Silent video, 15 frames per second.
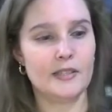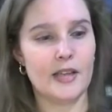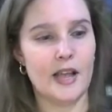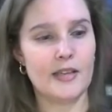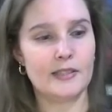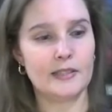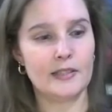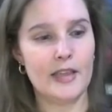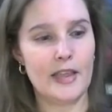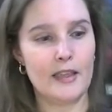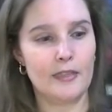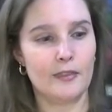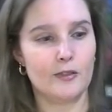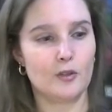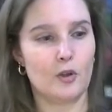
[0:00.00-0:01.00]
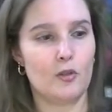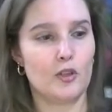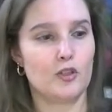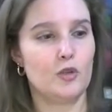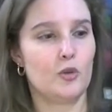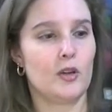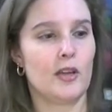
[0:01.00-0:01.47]
size length so
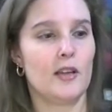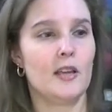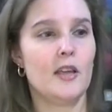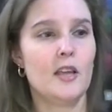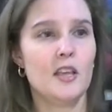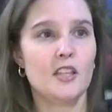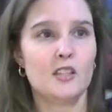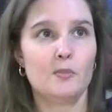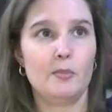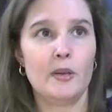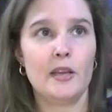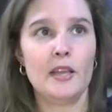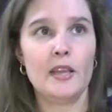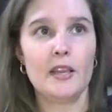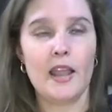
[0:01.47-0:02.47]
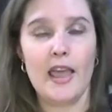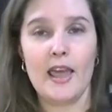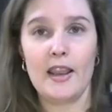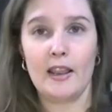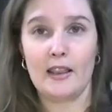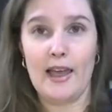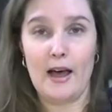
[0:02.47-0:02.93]
that you can spin it
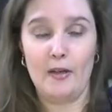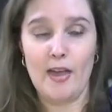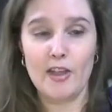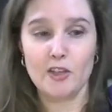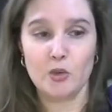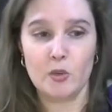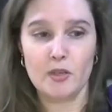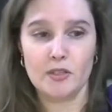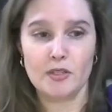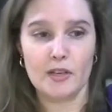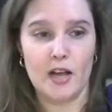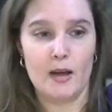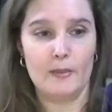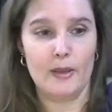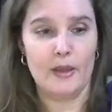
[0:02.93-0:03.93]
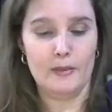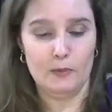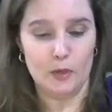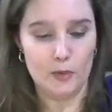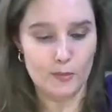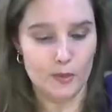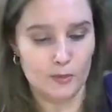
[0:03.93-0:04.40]
and allow that twist to come in.
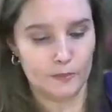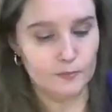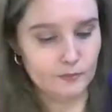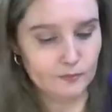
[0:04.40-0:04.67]
Oops,